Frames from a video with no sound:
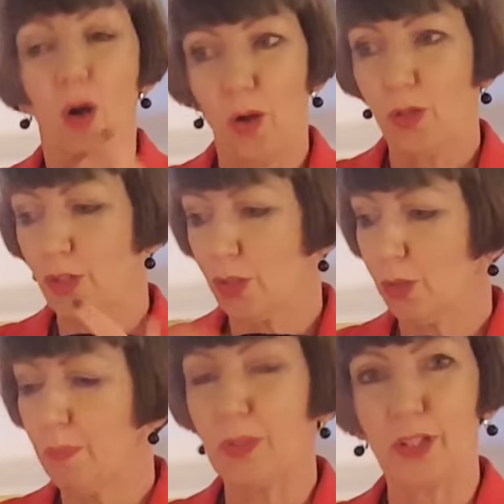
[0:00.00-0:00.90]

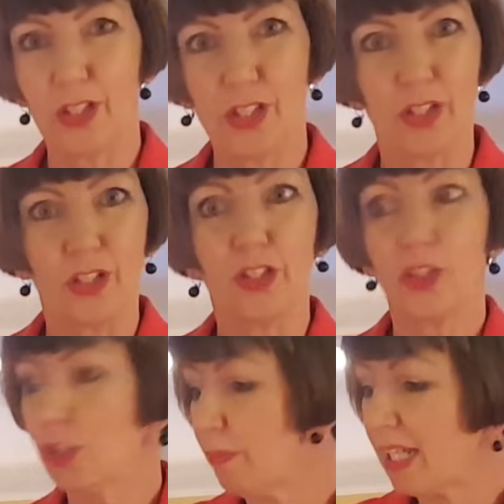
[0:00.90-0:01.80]
Also, because
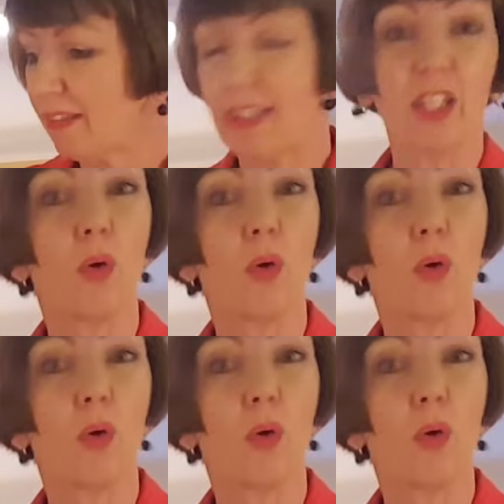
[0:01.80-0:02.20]
you might think,